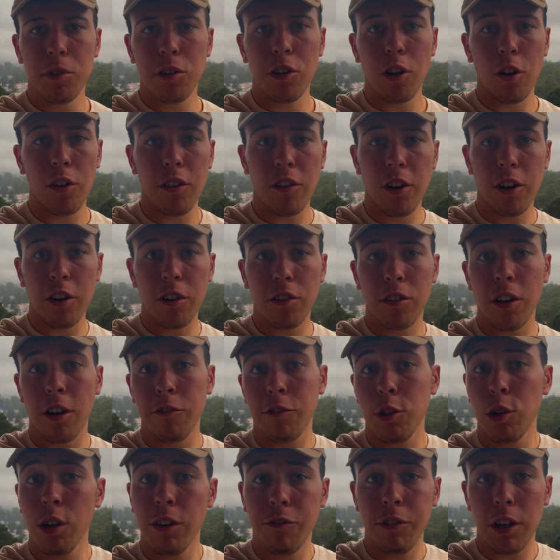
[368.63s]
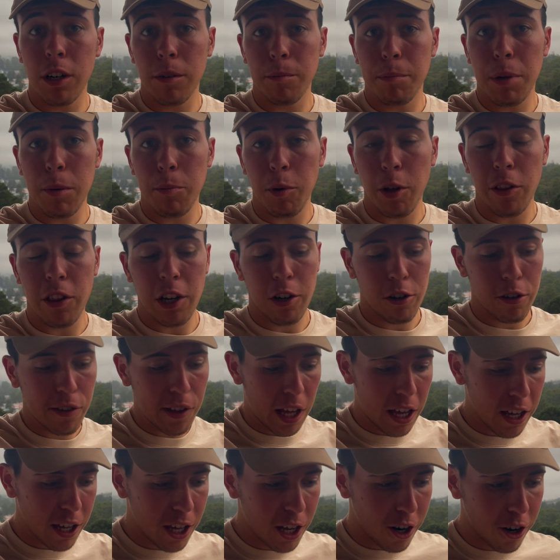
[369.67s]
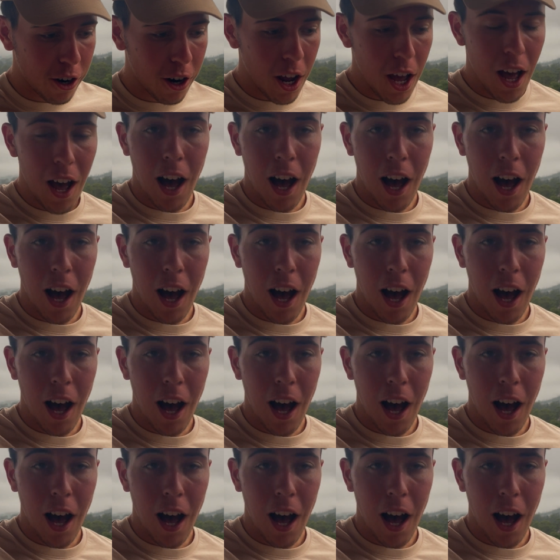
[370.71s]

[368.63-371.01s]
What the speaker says: So there's a few different people that are staying here,